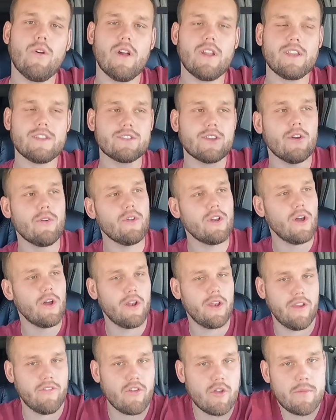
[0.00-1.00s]
is going
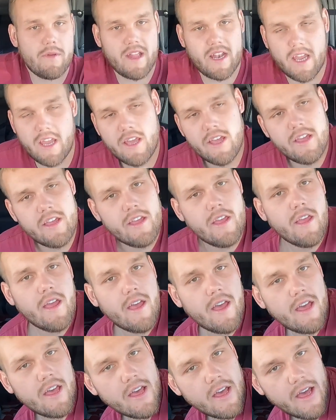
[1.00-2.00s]
on, everybody?
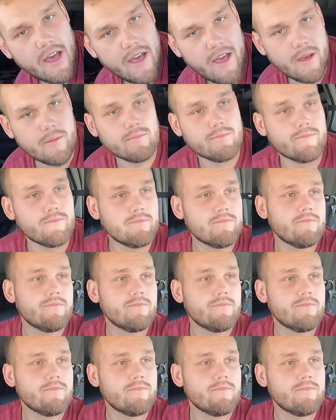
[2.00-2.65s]
I